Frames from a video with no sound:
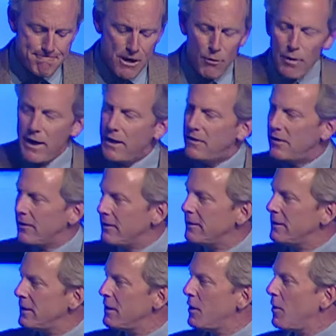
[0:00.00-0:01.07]
We need to
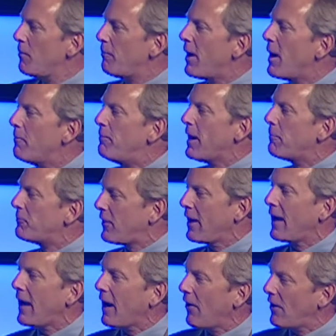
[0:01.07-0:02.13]
pump up the
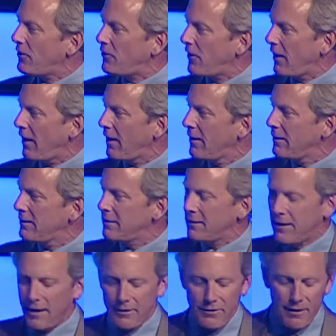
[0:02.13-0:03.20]
heresy,
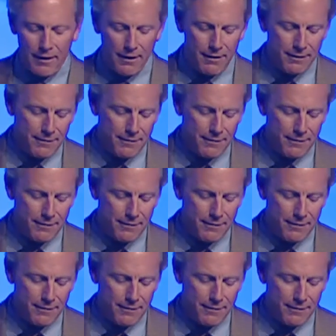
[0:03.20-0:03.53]
I think.